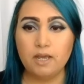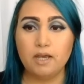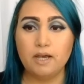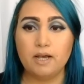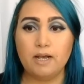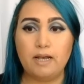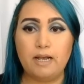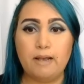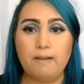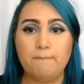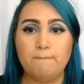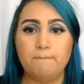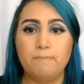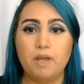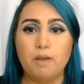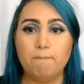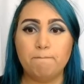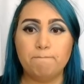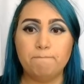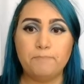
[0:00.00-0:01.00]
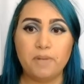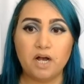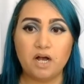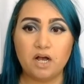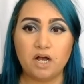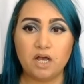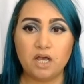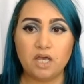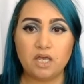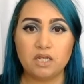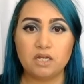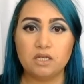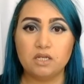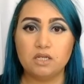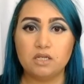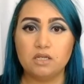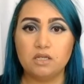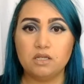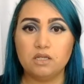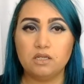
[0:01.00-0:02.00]
but
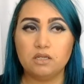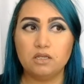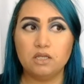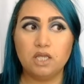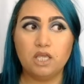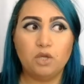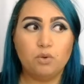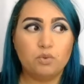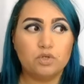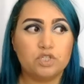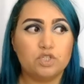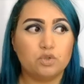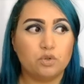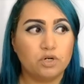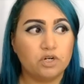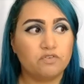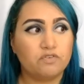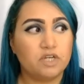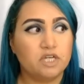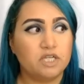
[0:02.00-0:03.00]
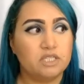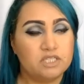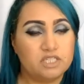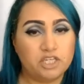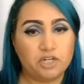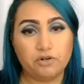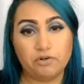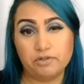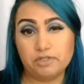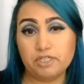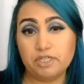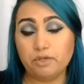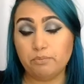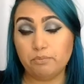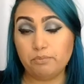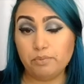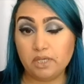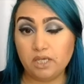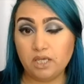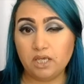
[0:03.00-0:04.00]
it was sort of considered to
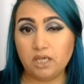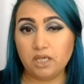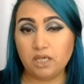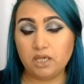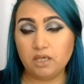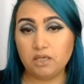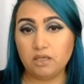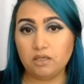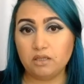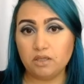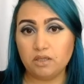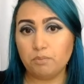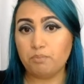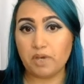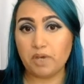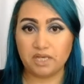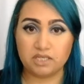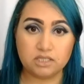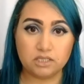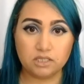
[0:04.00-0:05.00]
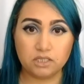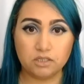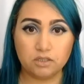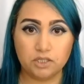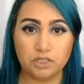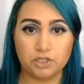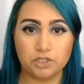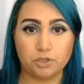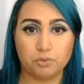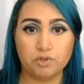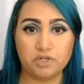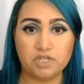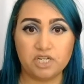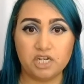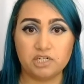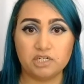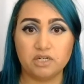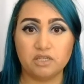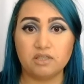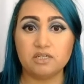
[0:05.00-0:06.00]
be the best legal
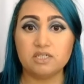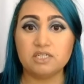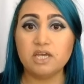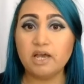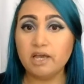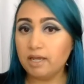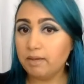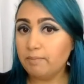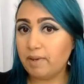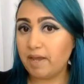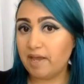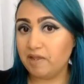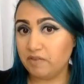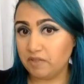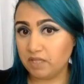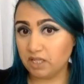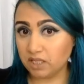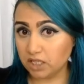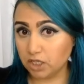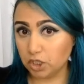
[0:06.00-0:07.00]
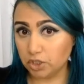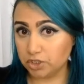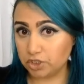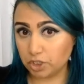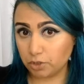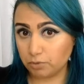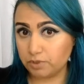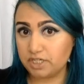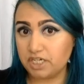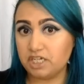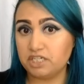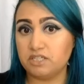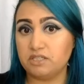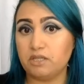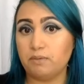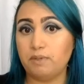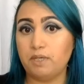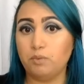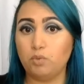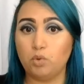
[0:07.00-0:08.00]
interpretation at the time and the legal interpretation
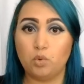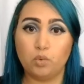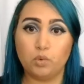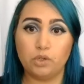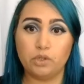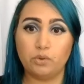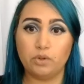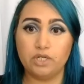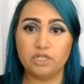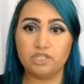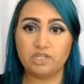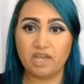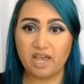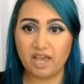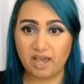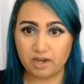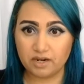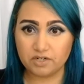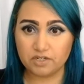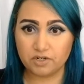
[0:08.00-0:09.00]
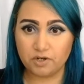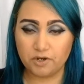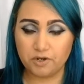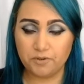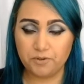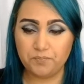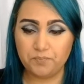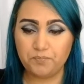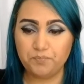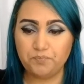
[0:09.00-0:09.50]
that people were going to act on.